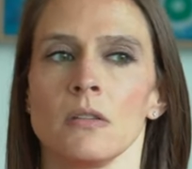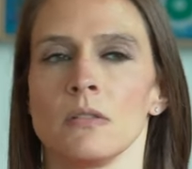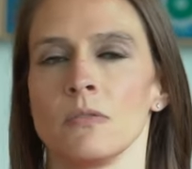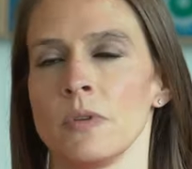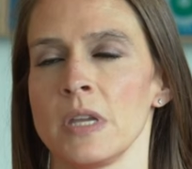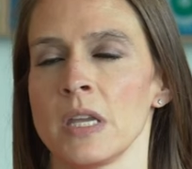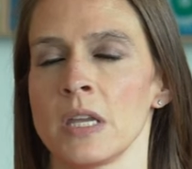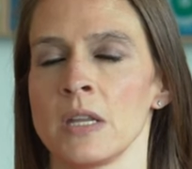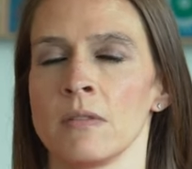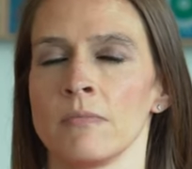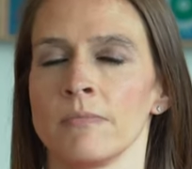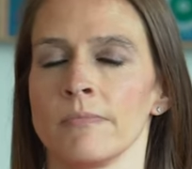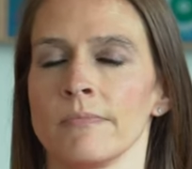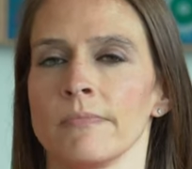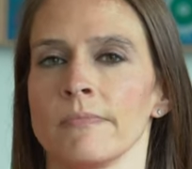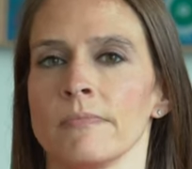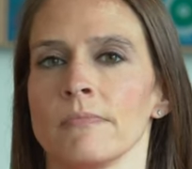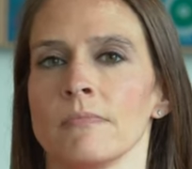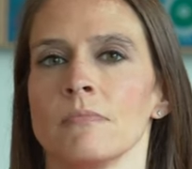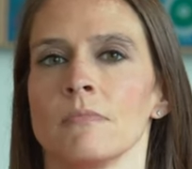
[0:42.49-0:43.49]
we can
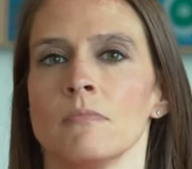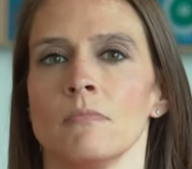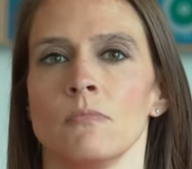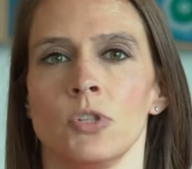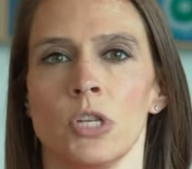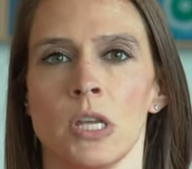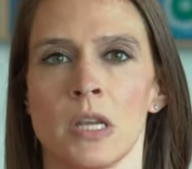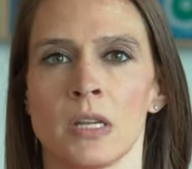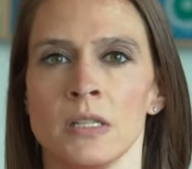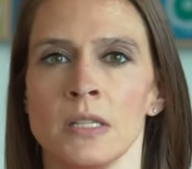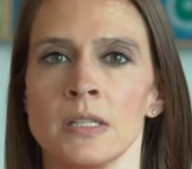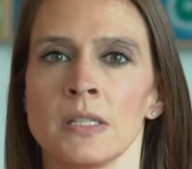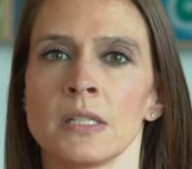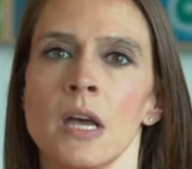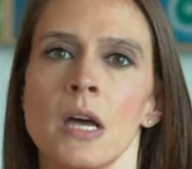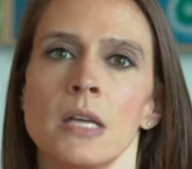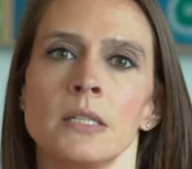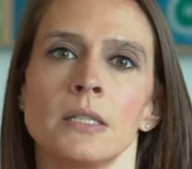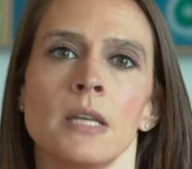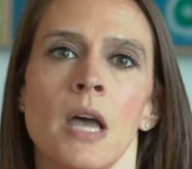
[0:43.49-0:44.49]
she can
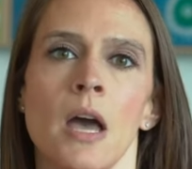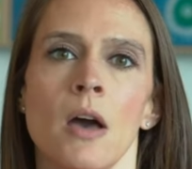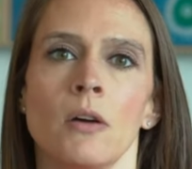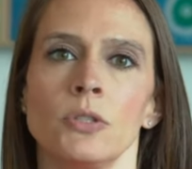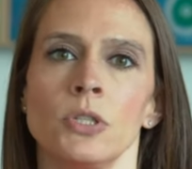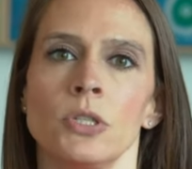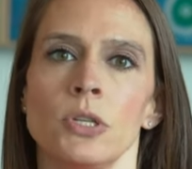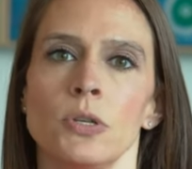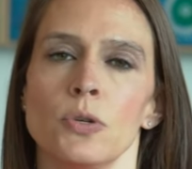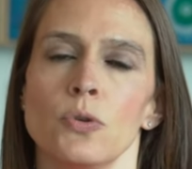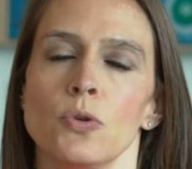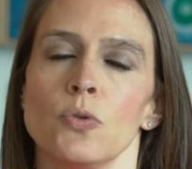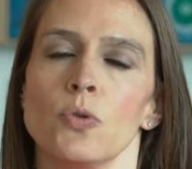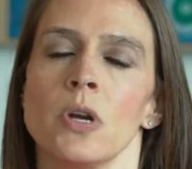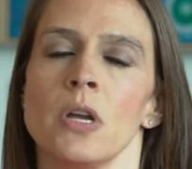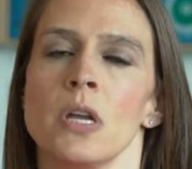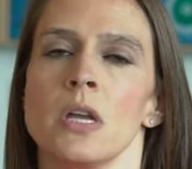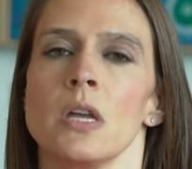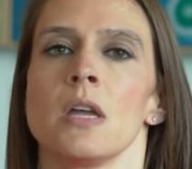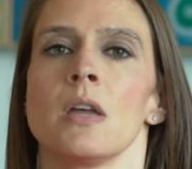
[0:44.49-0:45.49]
discuss how to